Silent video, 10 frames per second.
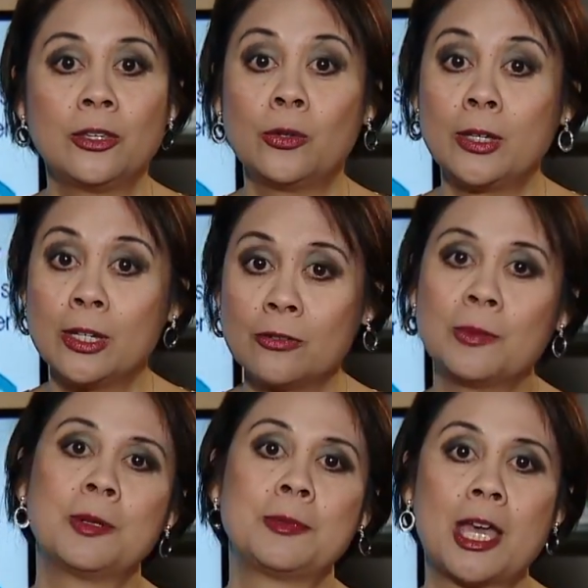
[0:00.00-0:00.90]
You'll hear from
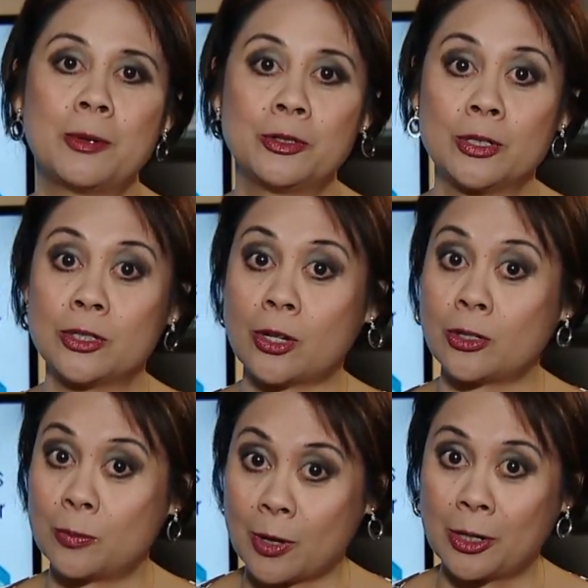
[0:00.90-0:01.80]
optometrist
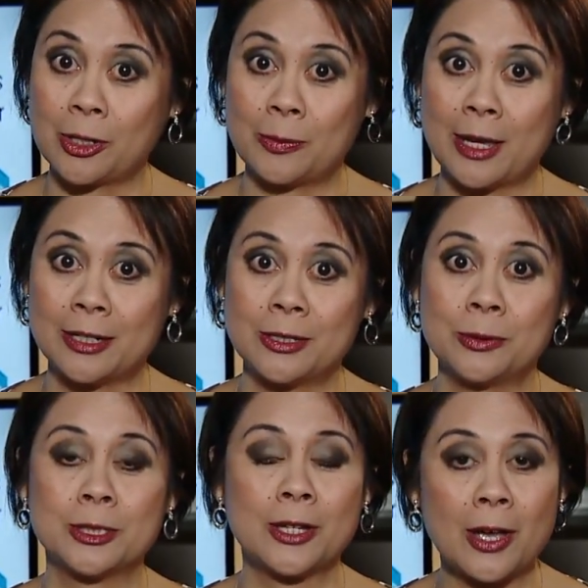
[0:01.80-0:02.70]
Dr. Mark Clement, who
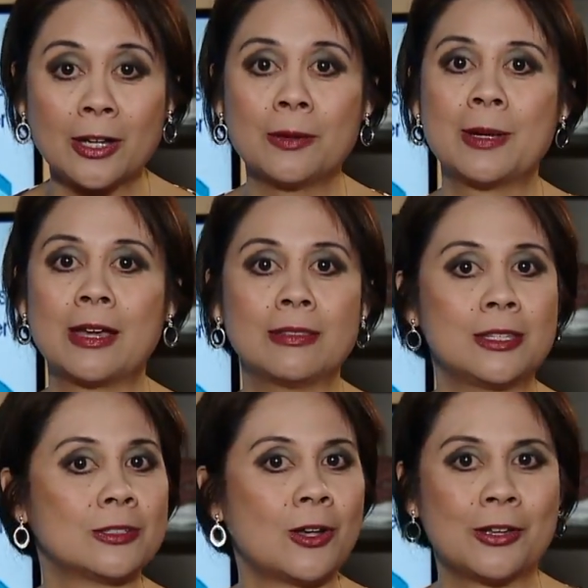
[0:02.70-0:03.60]
will talk about
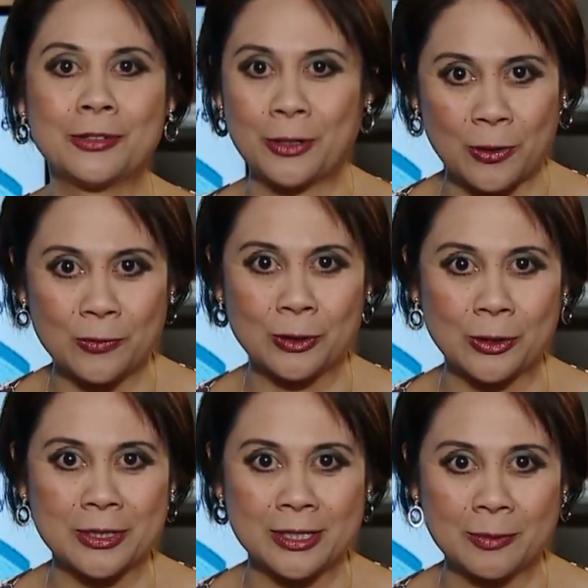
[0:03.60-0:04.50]
these often
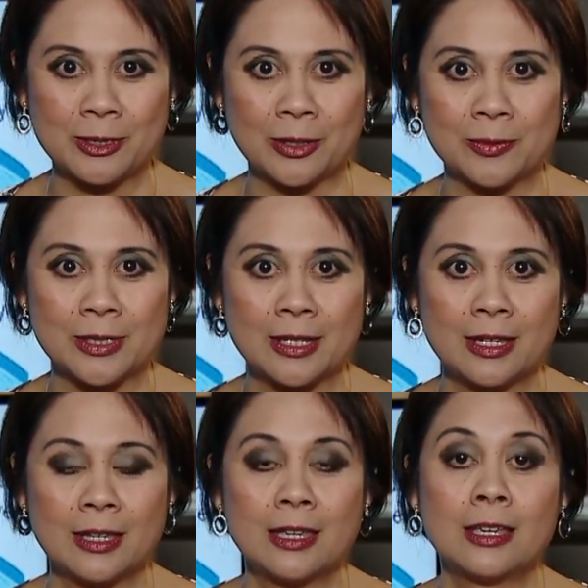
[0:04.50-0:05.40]
overlooked symptoms
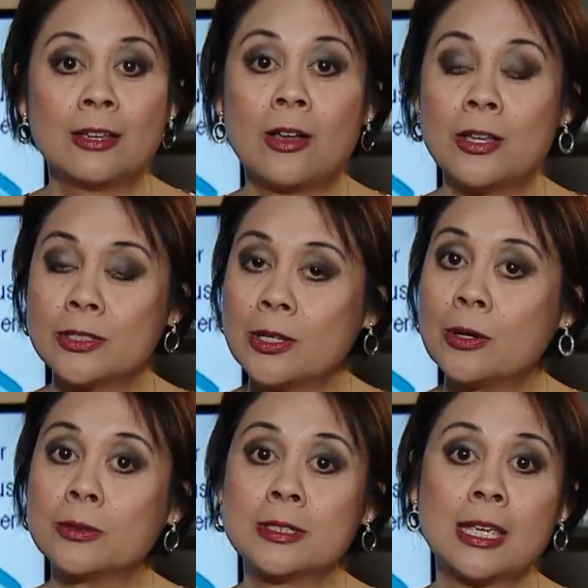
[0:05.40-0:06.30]
He'll
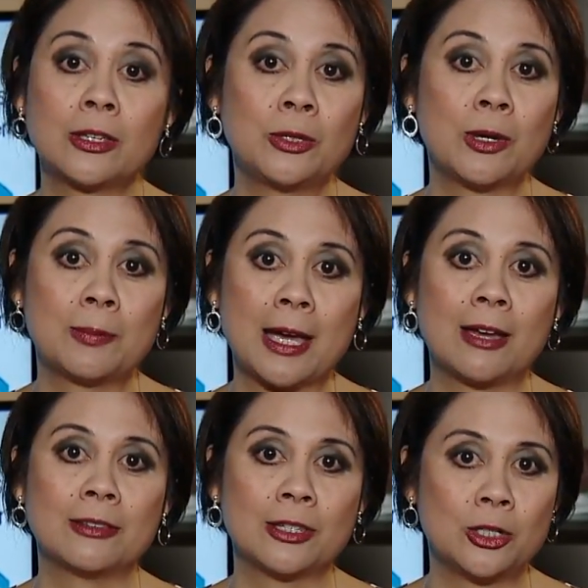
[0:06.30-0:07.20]
also tell you
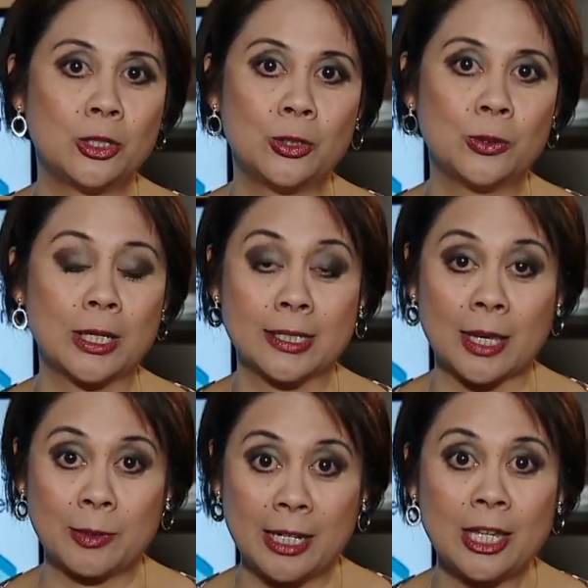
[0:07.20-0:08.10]
about the new
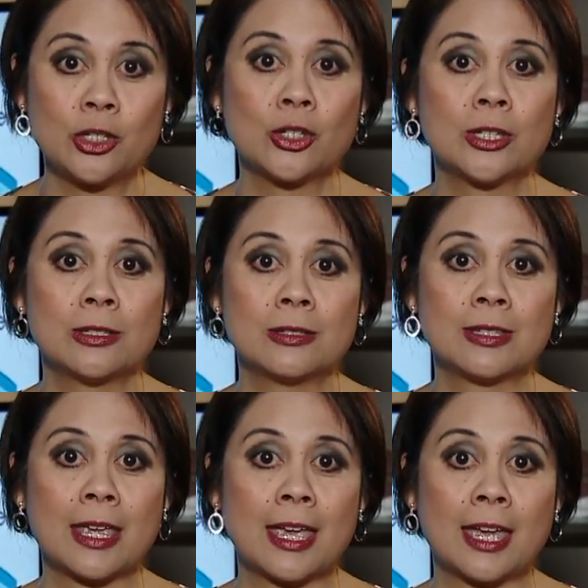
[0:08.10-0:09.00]
examinations
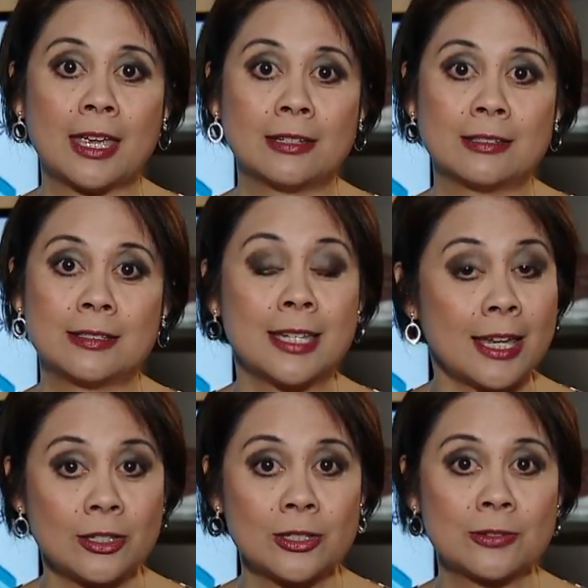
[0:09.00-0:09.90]
and
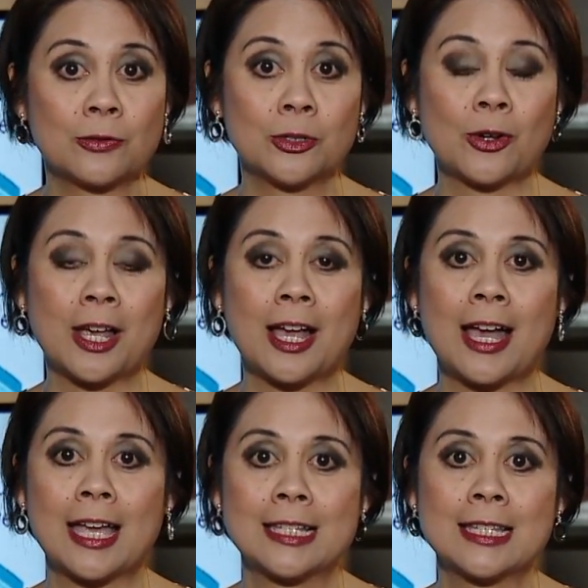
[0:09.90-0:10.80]
tests for dry
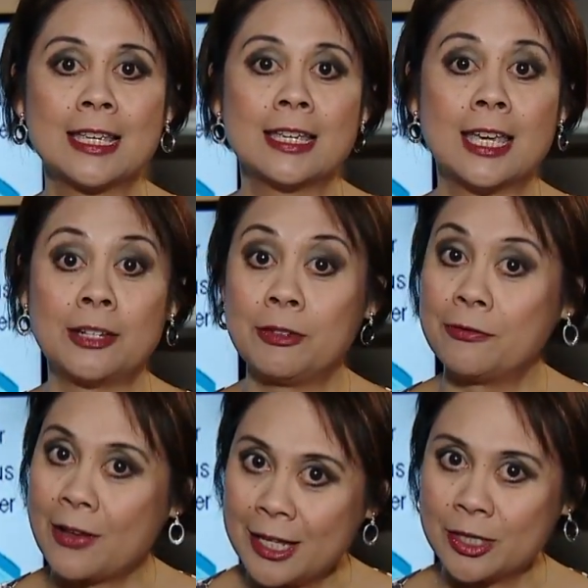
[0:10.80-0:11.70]
eyes, and if he
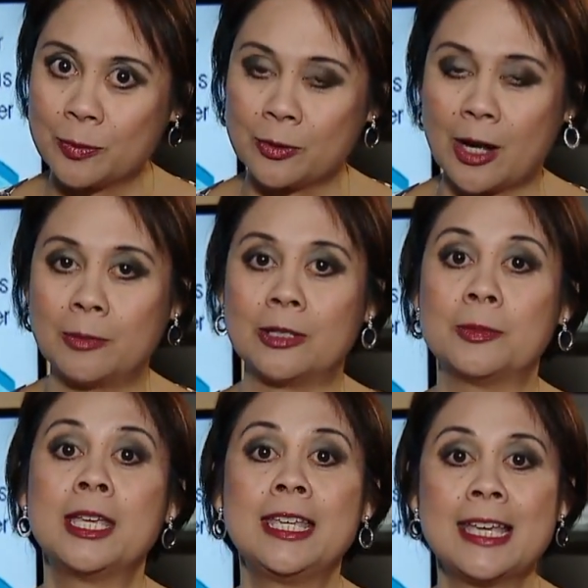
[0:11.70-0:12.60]
finds the
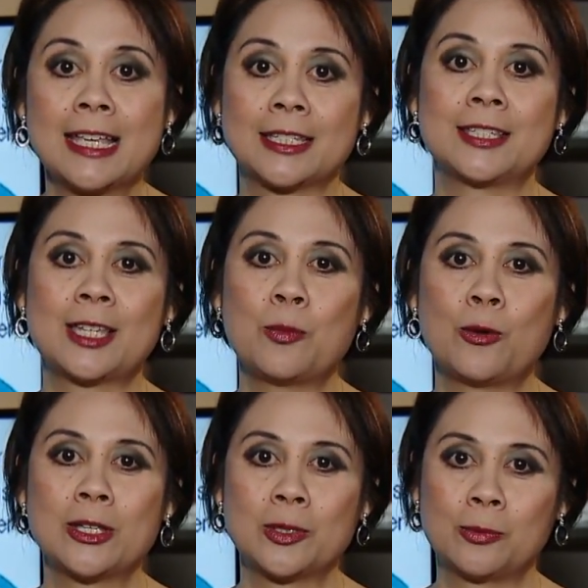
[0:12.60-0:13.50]
problem, he has a
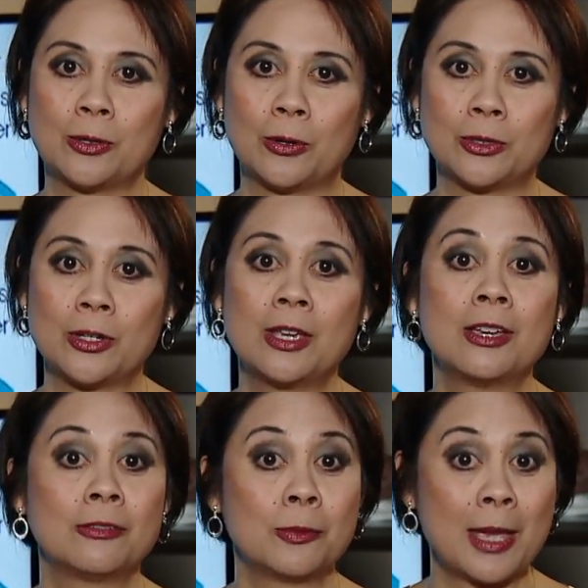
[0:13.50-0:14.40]
stepwise approach
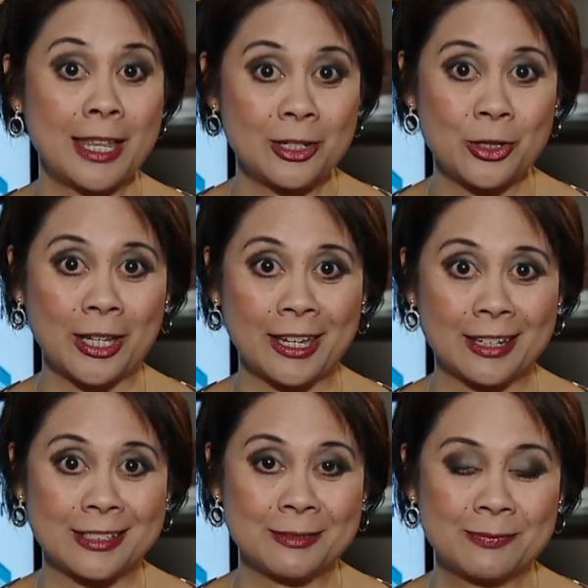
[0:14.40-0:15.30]
for managing
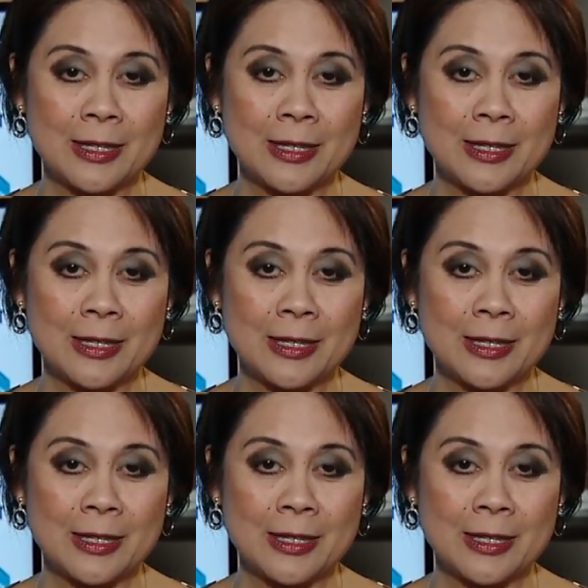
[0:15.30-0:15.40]
it.